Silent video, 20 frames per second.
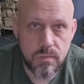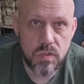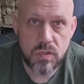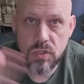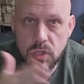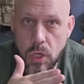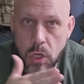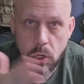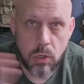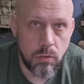
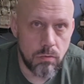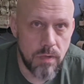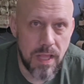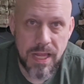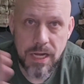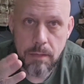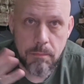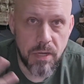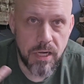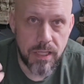So
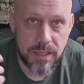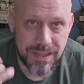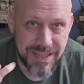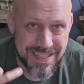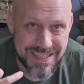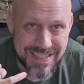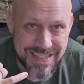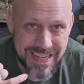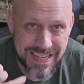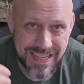anybody
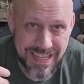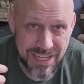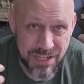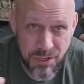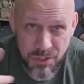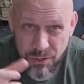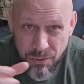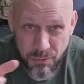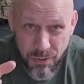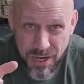listening in
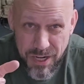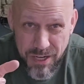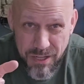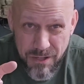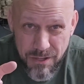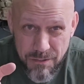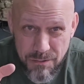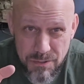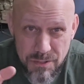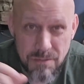on the
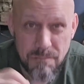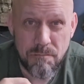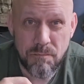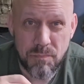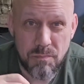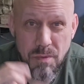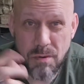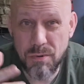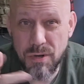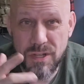radios,
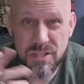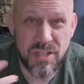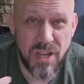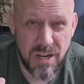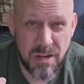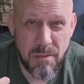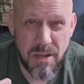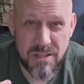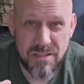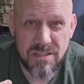remember I
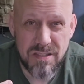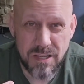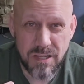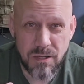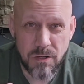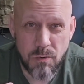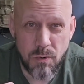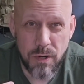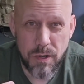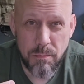talk about
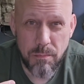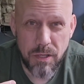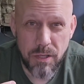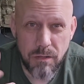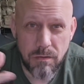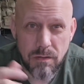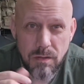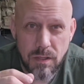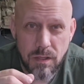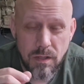SIGINT quite a
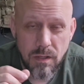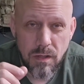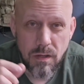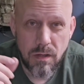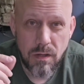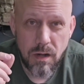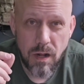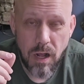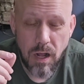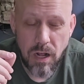bit.
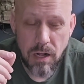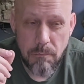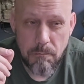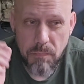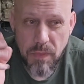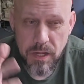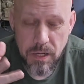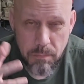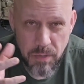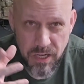
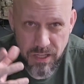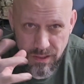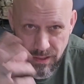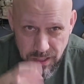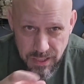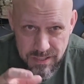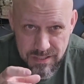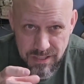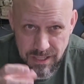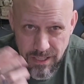Anybody
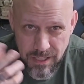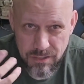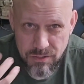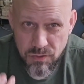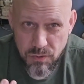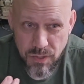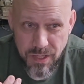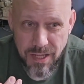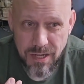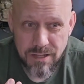listening in
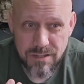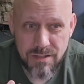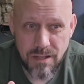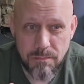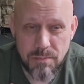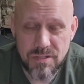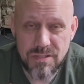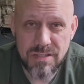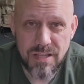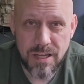doing any
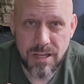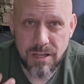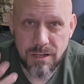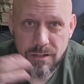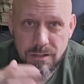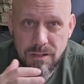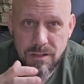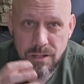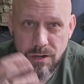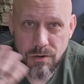type of SIGINT,
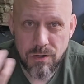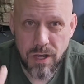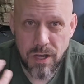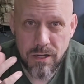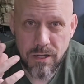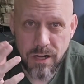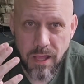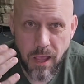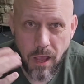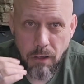they're not
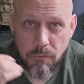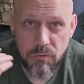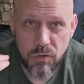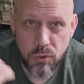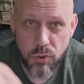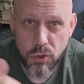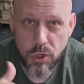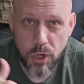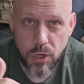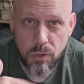going to have
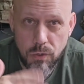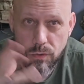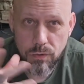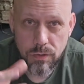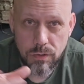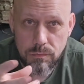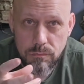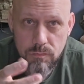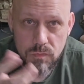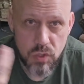your
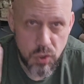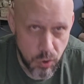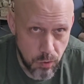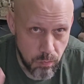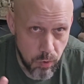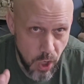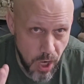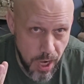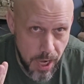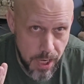code to
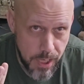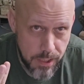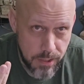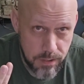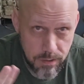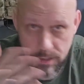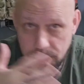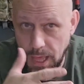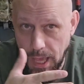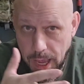break
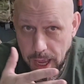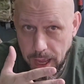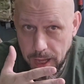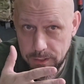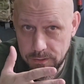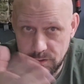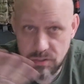that.